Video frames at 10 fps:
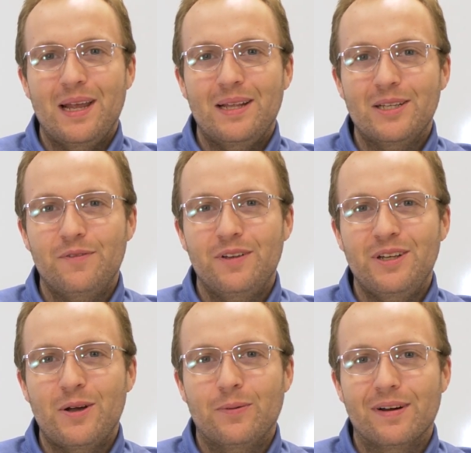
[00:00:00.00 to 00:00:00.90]
In this
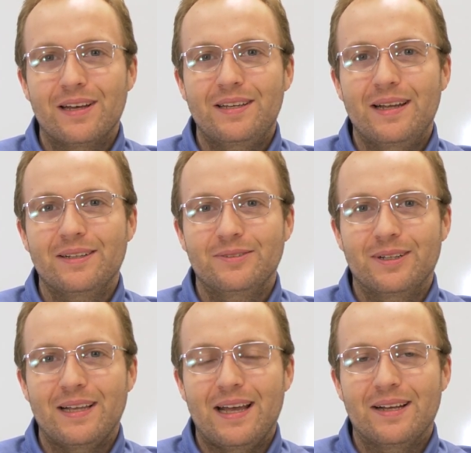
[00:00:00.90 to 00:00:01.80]
video, we're going to take a
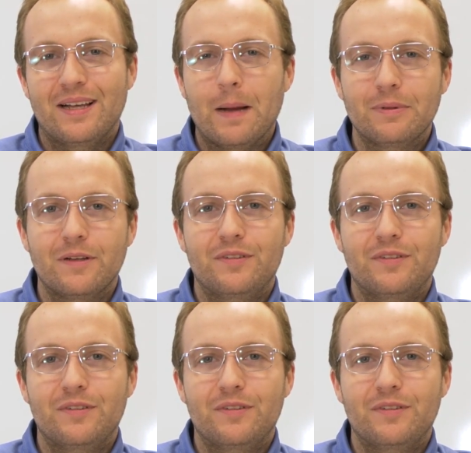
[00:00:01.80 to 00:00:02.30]
look at a couple